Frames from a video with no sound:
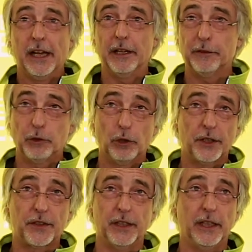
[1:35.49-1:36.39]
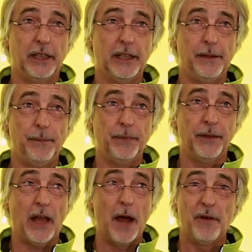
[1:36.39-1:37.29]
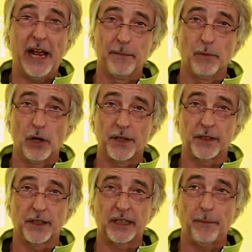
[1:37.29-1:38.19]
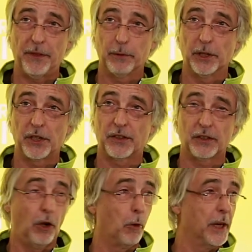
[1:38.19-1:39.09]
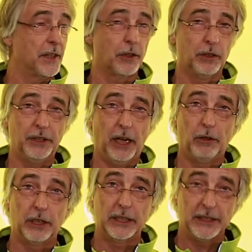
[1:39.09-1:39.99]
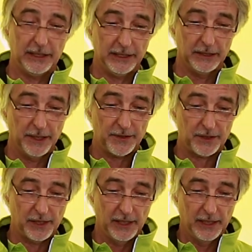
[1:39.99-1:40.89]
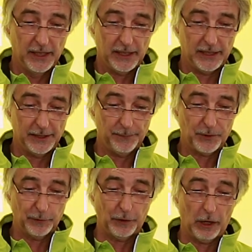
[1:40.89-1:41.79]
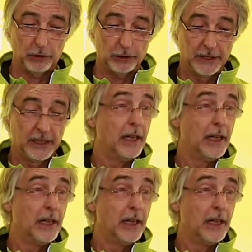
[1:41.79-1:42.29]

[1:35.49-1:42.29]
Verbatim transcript: And of course, um, AMWA NMOS is something which is always on our uh, list um, to follow.